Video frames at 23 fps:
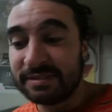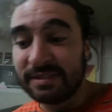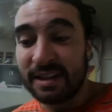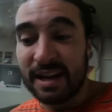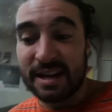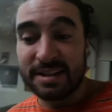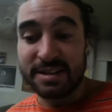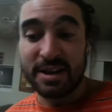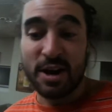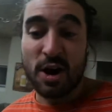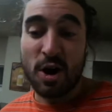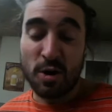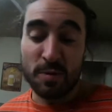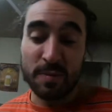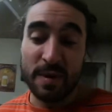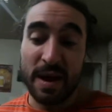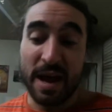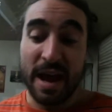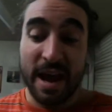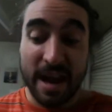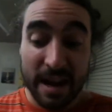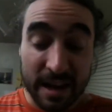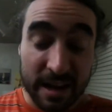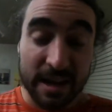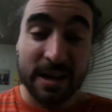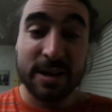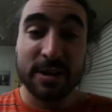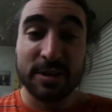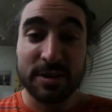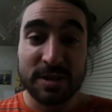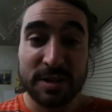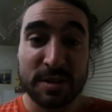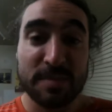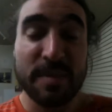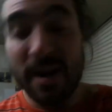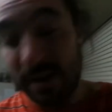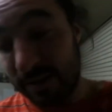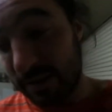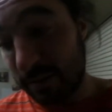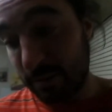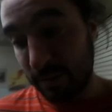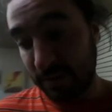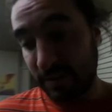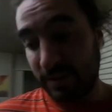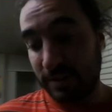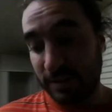as I hope any good
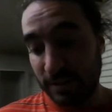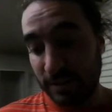Samaritan would